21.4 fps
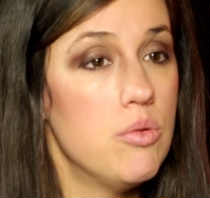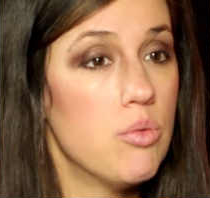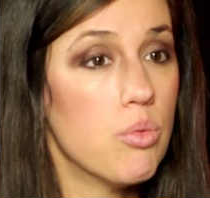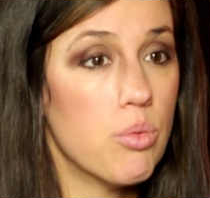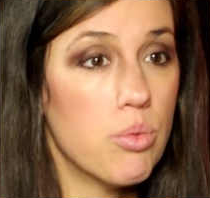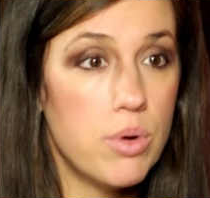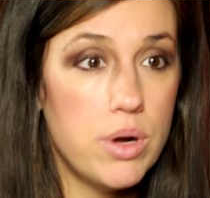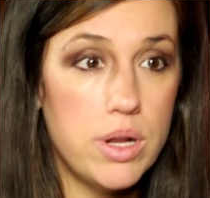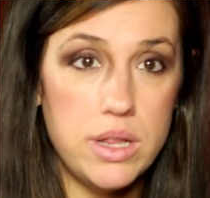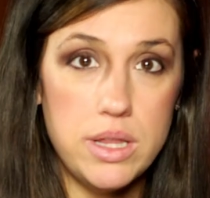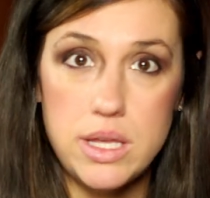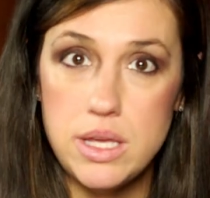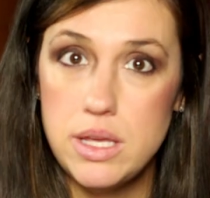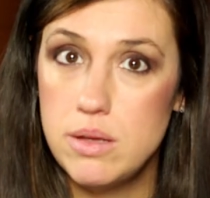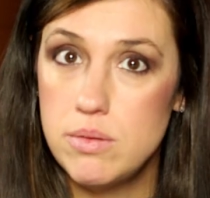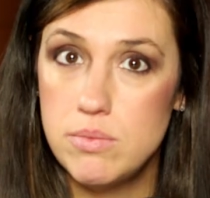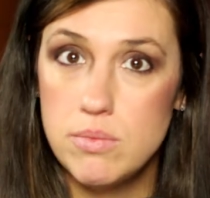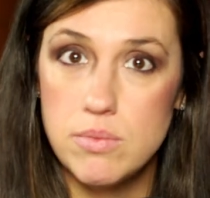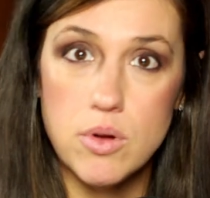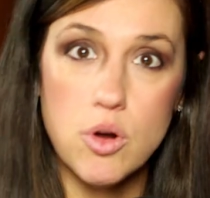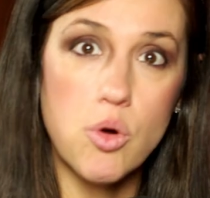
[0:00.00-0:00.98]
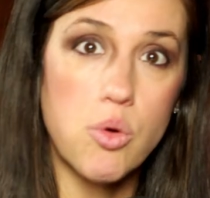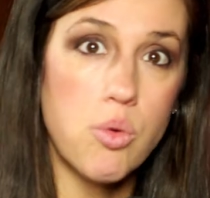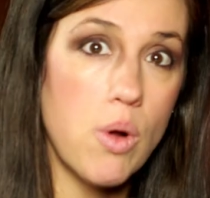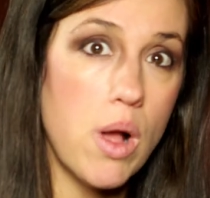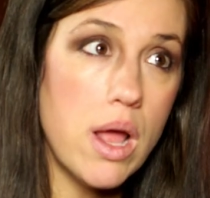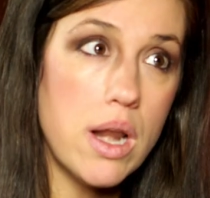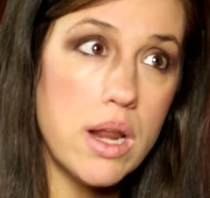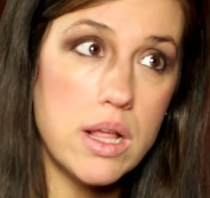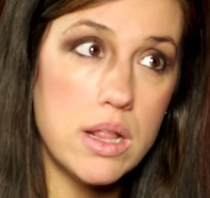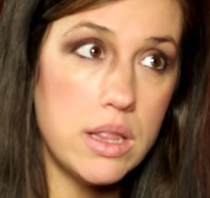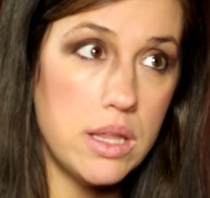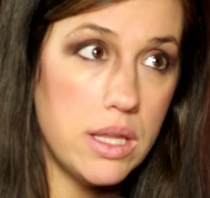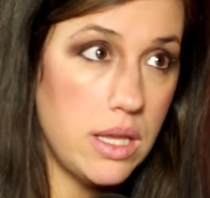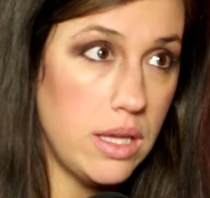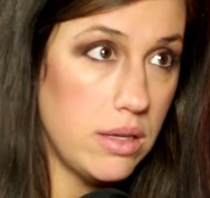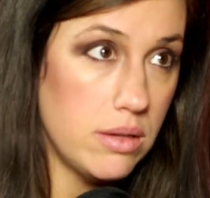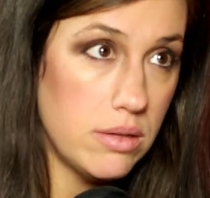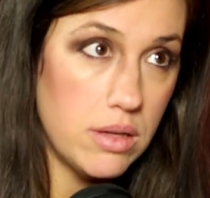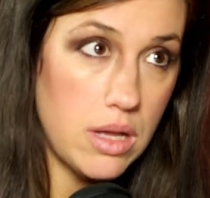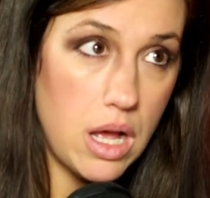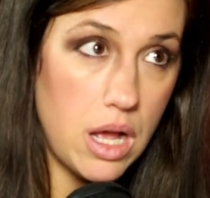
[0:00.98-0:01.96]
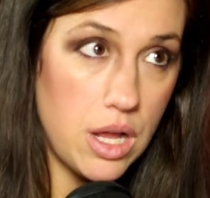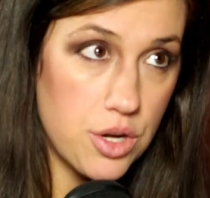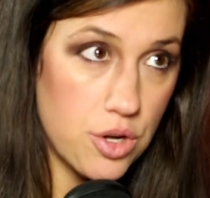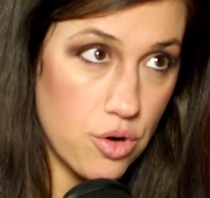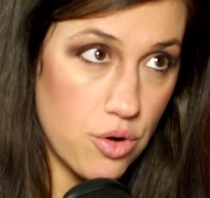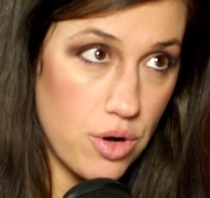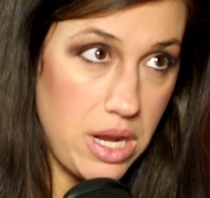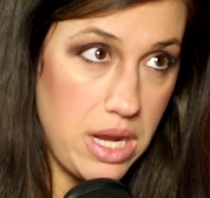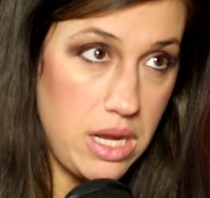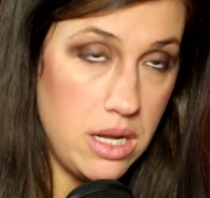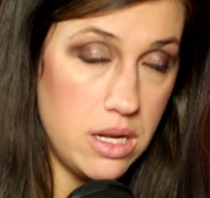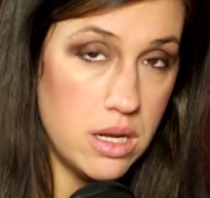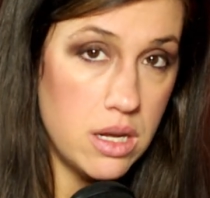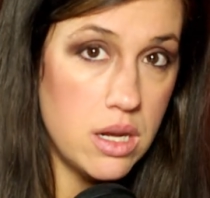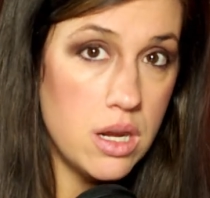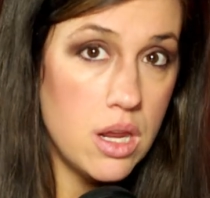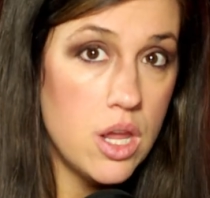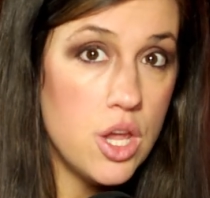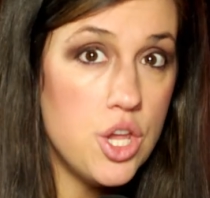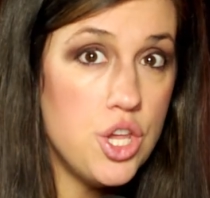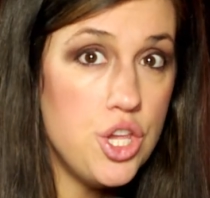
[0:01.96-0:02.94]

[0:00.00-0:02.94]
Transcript: really chronically undereaten,